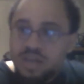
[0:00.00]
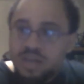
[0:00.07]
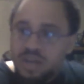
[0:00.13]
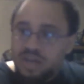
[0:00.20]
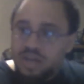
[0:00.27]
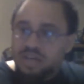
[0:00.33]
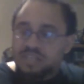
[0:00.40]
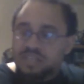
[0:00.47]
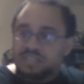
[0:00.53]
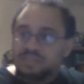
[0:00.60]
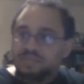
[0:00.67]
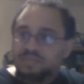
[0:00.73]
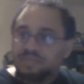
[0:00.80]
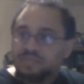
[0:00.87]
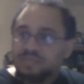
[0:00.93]
uh,
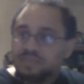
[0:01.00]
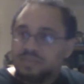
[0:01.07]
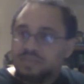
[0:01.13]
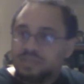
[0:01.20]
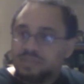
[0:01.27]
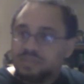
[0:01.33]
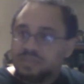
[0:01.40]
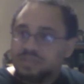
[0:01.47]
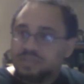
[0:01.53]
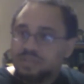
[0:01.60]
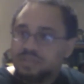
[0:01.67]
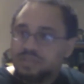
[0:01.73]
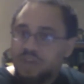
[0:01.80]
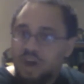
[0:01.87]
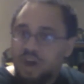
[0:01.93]

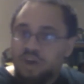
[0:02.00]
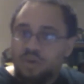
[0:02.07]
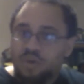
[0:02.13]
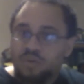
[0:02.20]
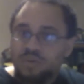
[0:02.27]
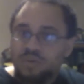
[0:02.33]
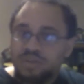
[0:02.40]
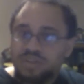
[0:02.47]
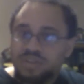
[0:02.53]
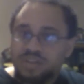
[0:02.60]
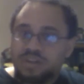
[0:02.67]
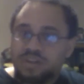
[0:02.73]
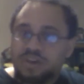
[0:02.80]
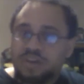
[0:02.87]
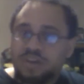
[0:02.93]
hoe,
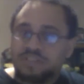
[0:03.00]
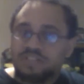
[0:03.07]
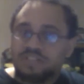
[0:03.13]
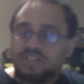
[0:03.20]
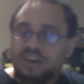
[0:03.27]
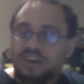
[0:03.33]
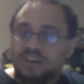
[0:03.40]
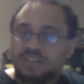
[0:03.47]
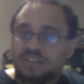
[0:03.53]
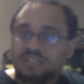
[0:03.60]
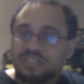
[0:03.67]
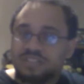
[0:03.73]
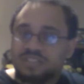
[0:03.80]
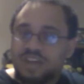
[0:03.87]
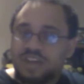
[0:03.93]
you know, on the
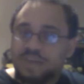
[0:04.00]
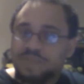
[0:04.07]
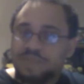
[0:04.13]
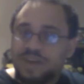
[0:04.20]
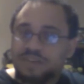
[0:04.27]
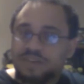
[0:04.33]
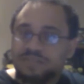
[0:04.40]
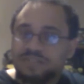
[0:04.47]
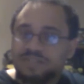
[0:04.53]
song just talking about,